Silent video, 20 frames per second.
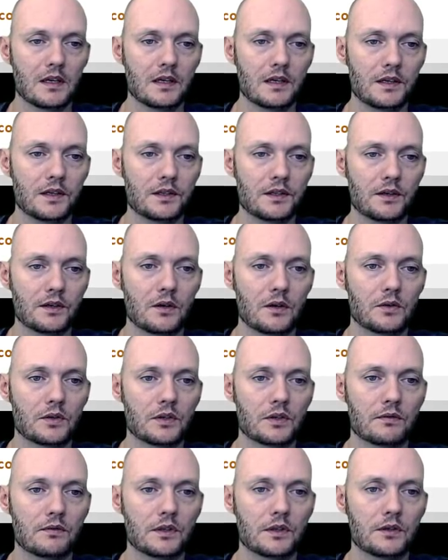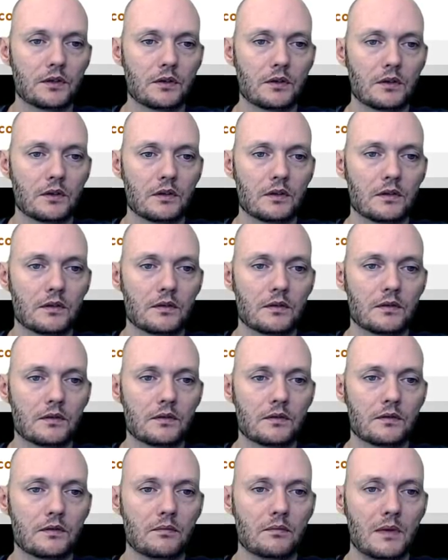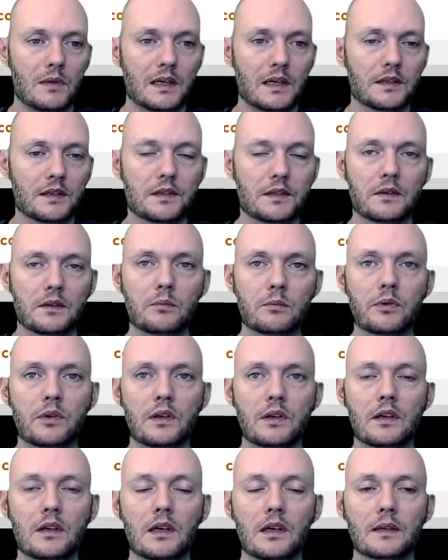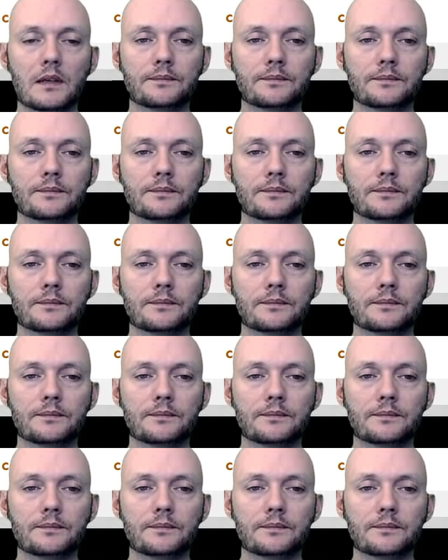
is going to return minus 0.9.